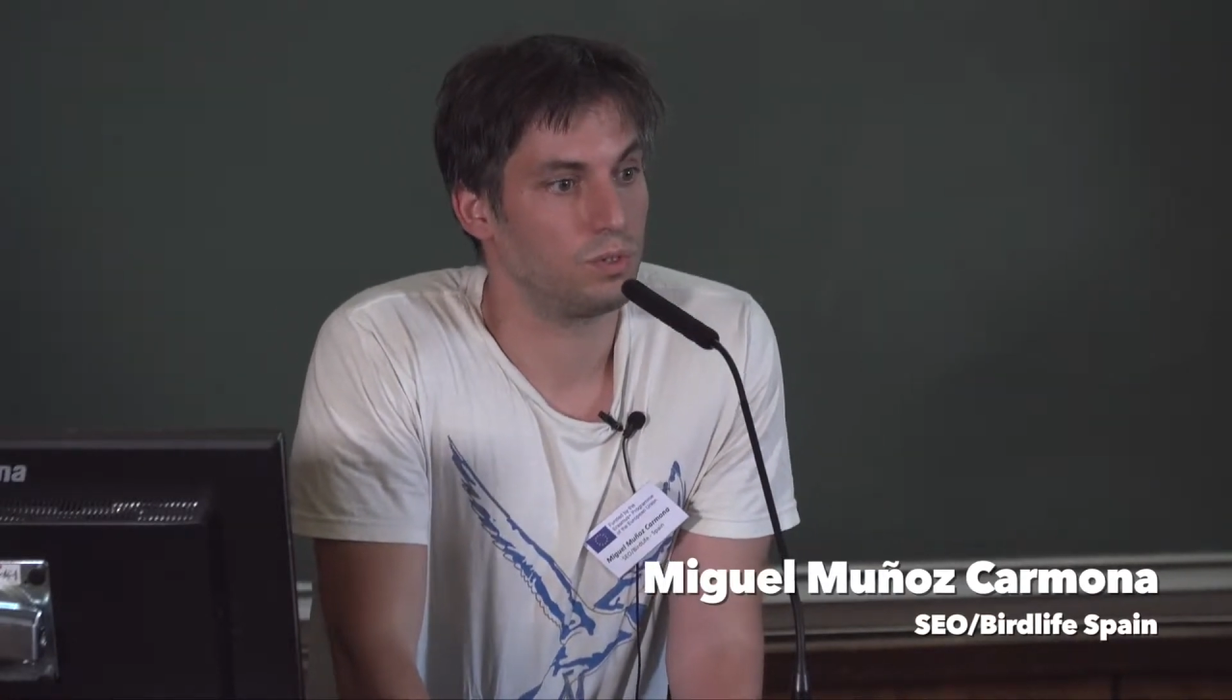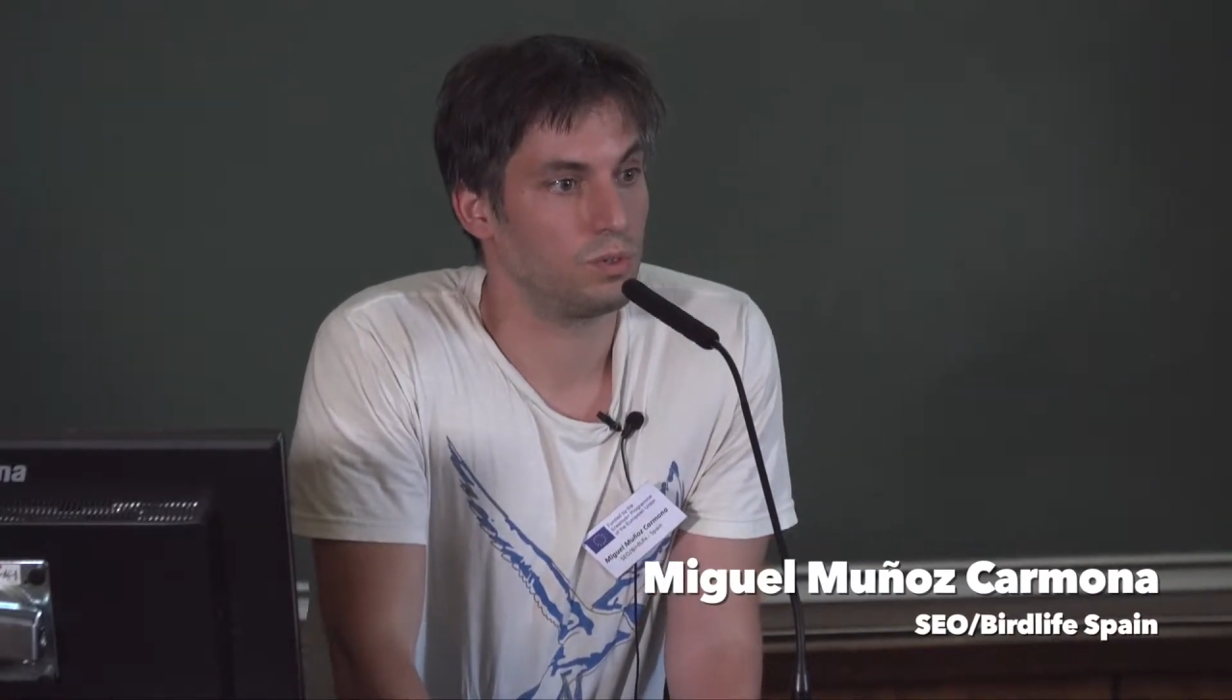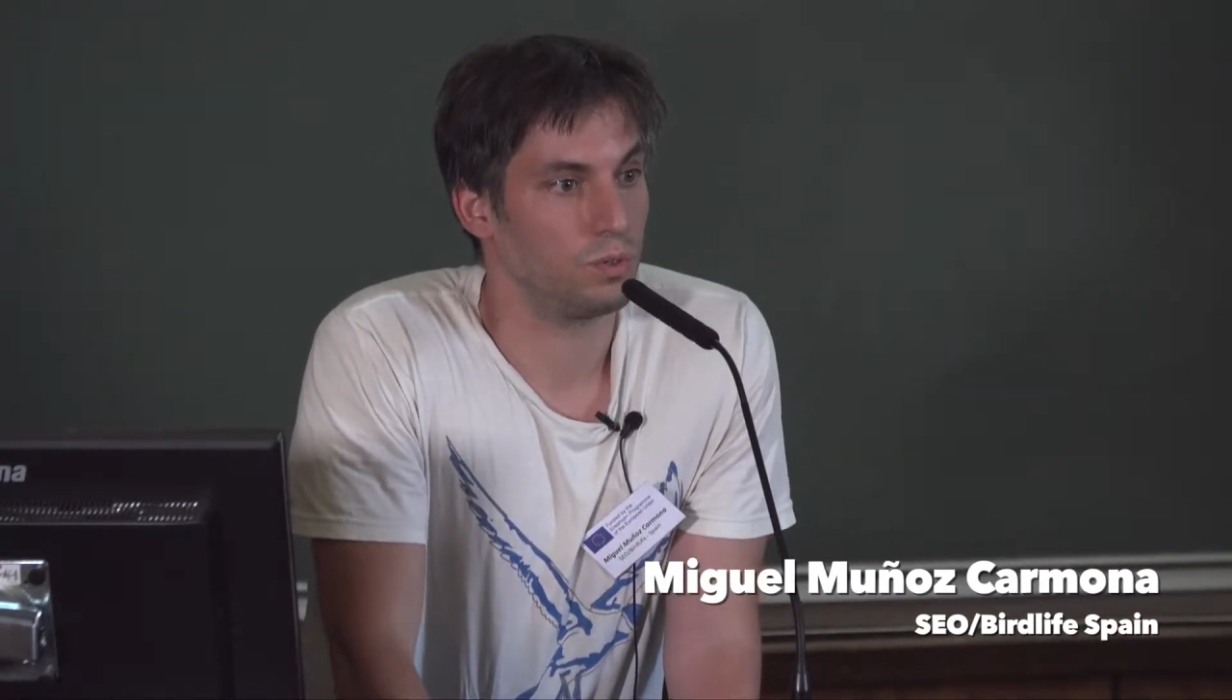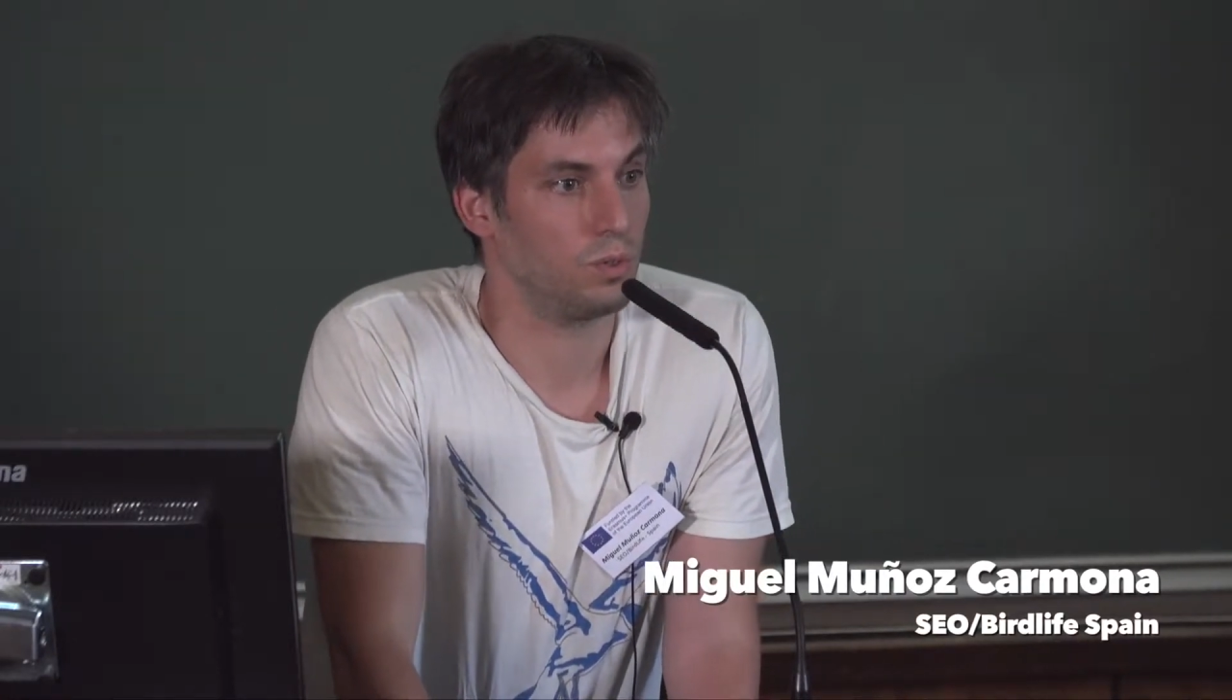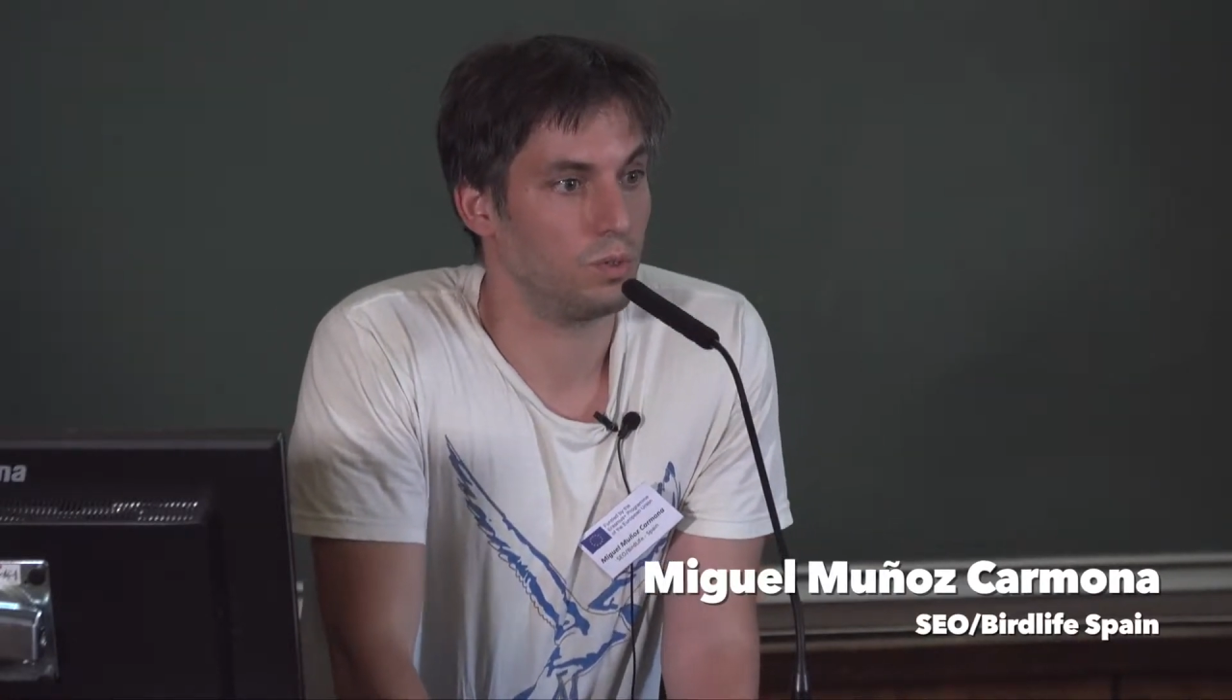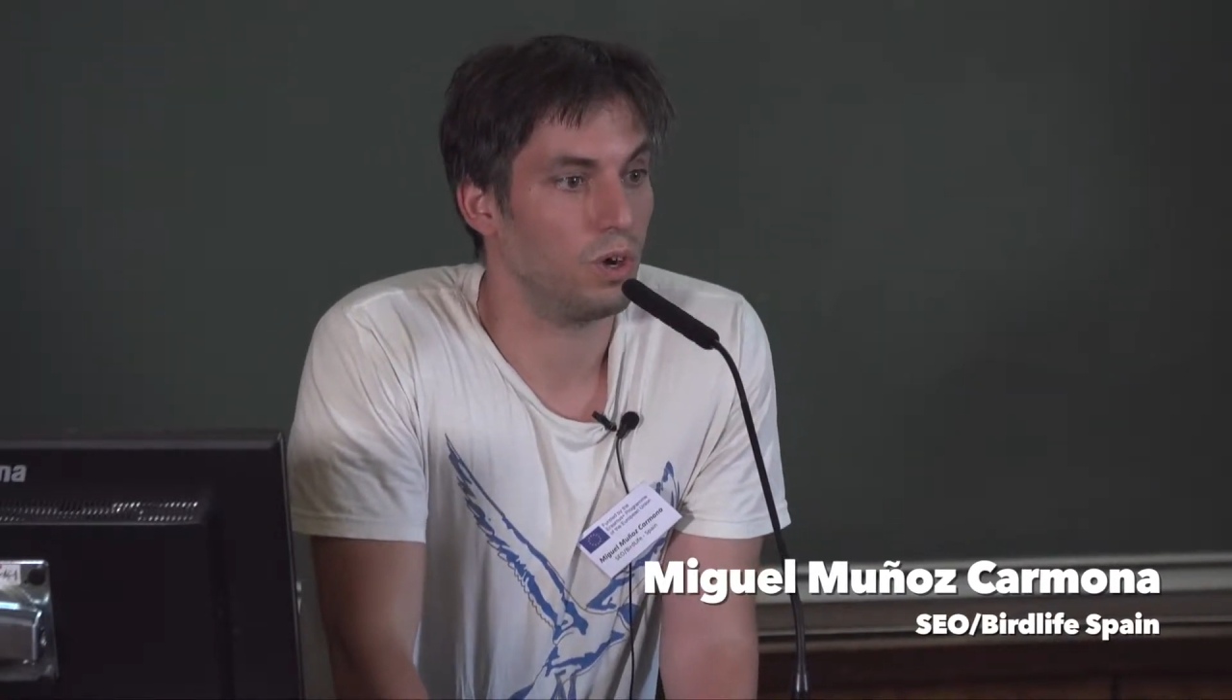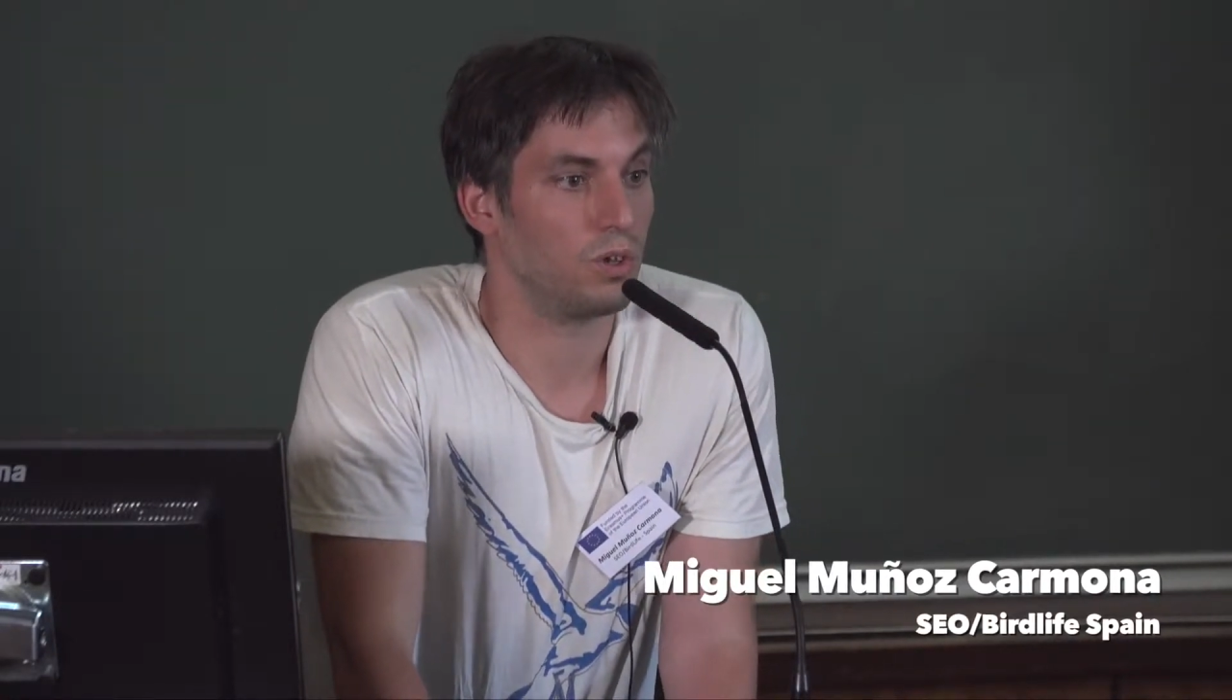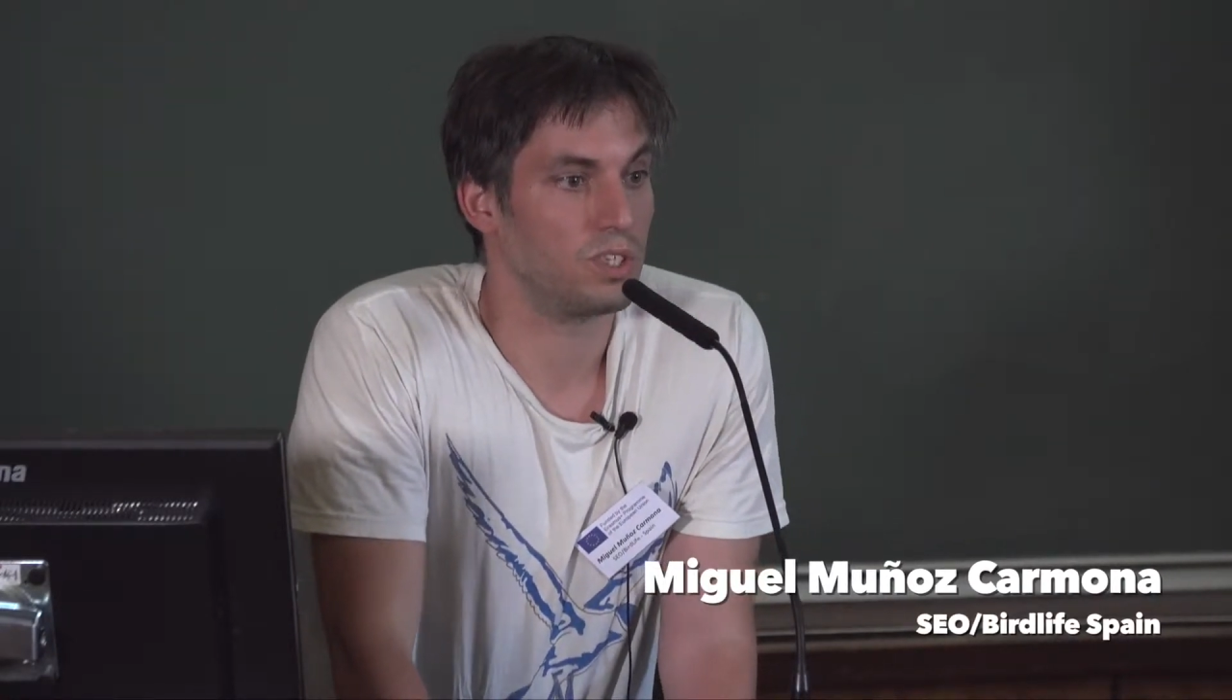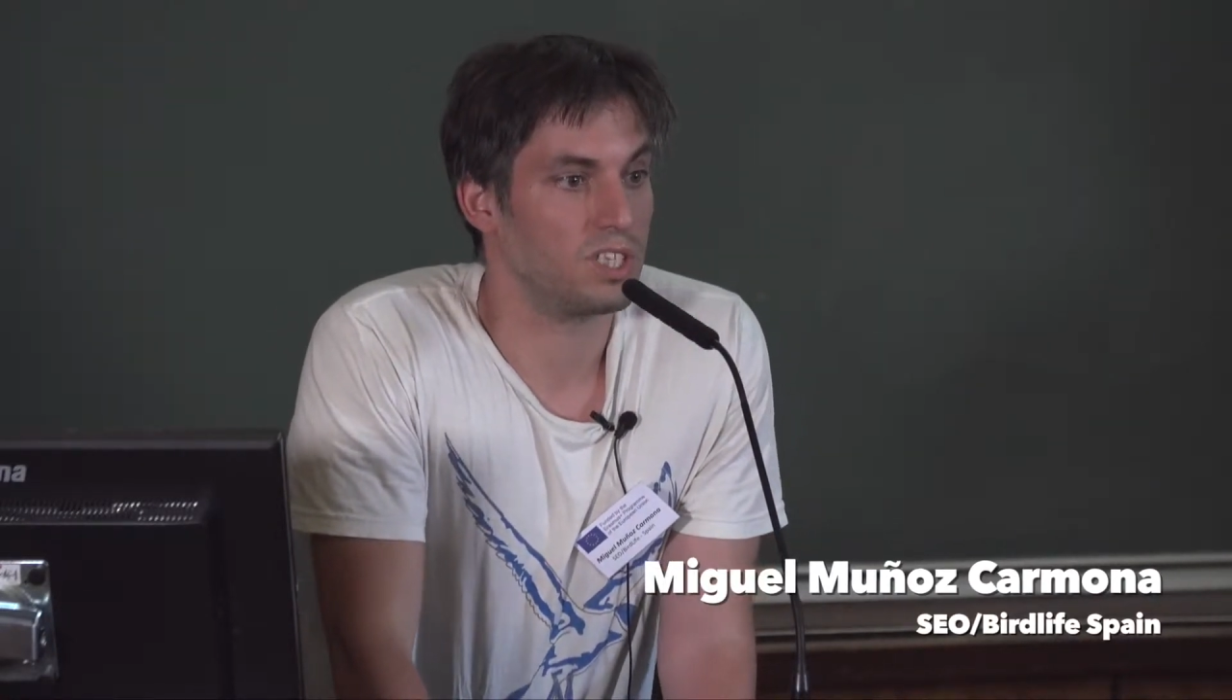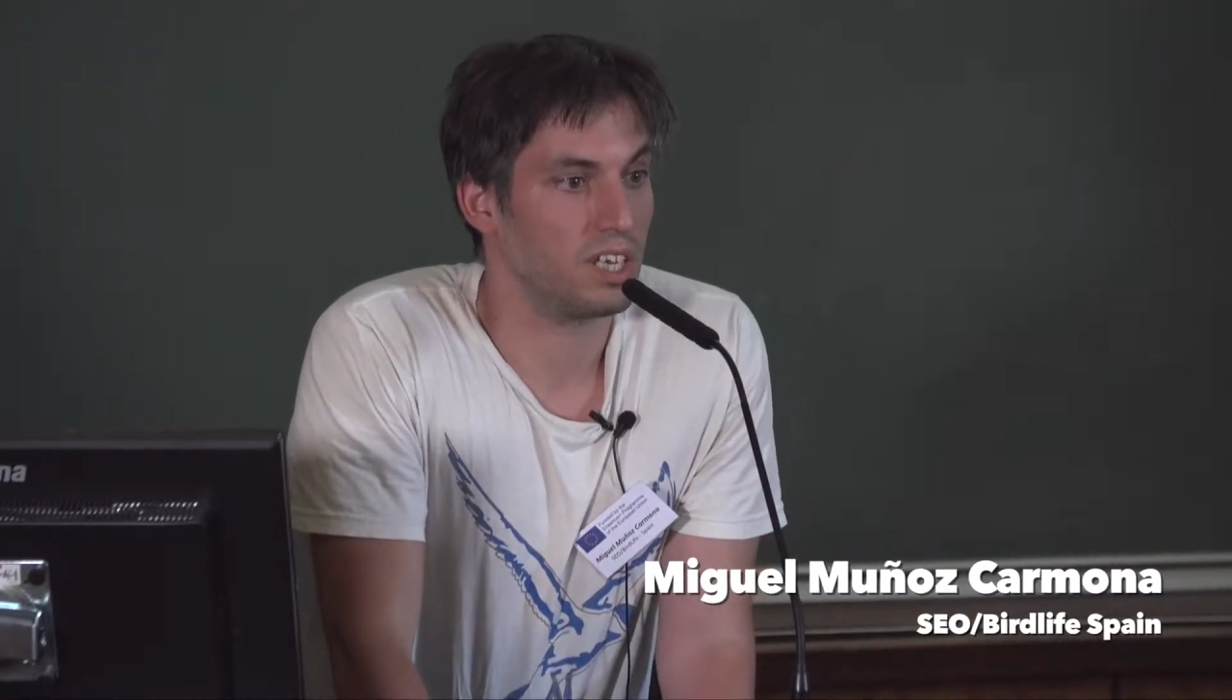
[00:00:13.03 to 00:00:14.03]

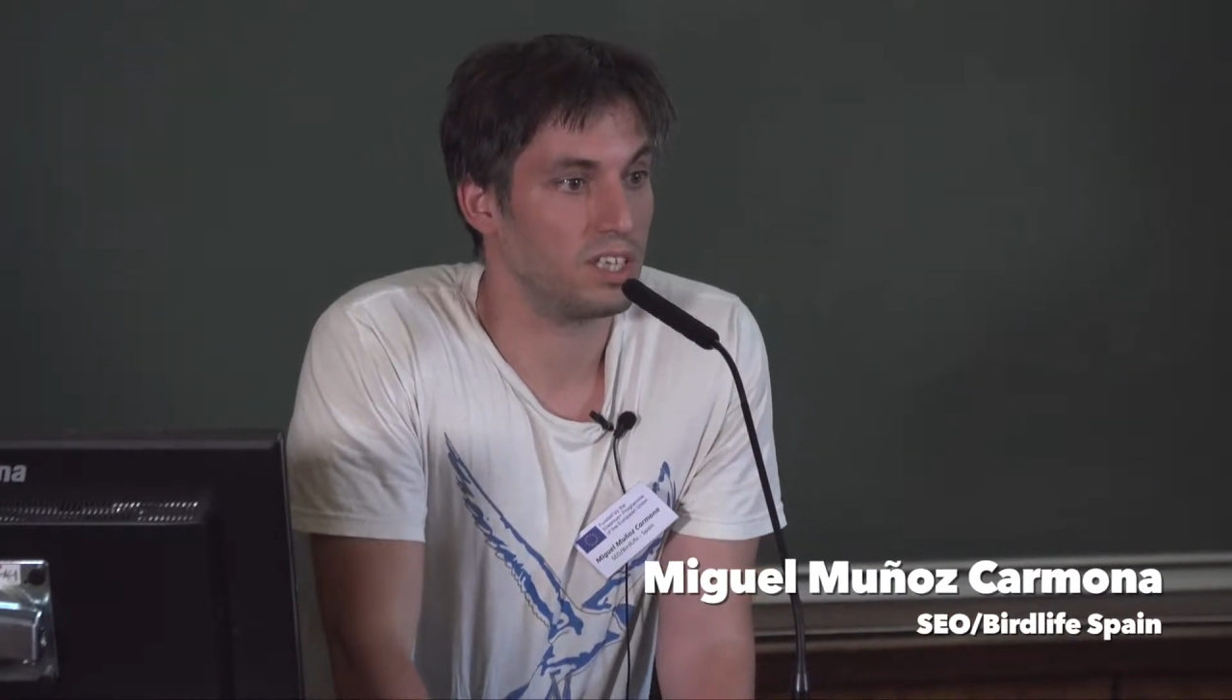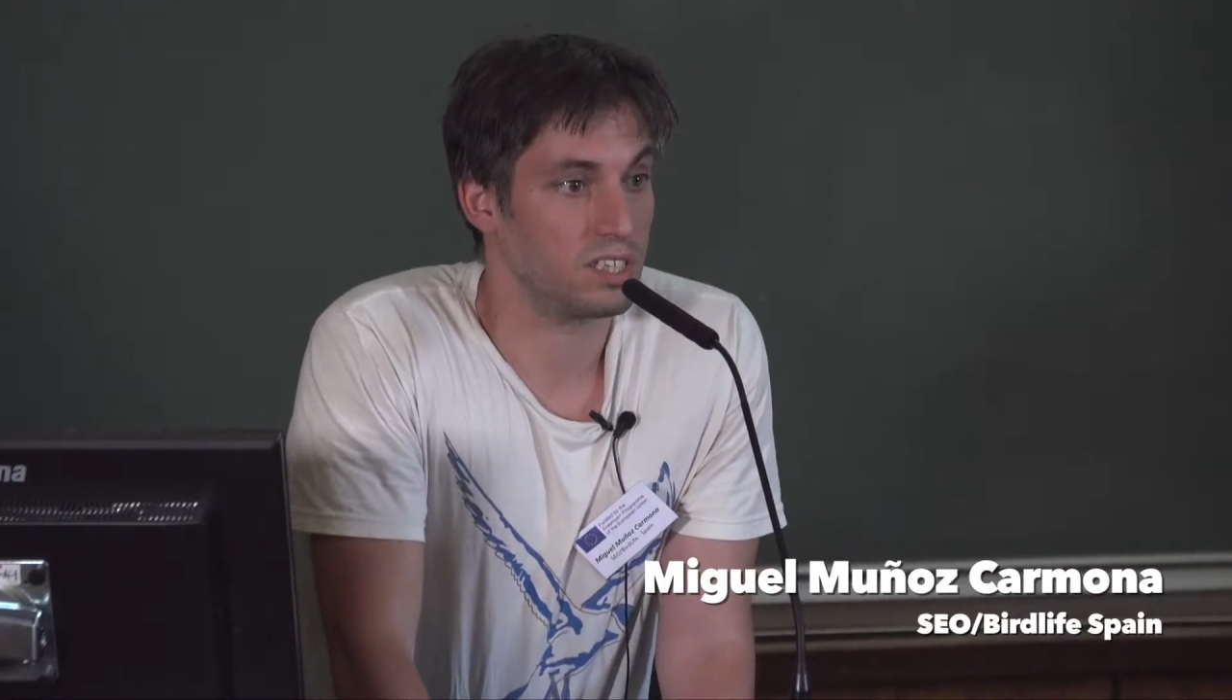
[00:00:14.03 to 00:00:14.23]
don't say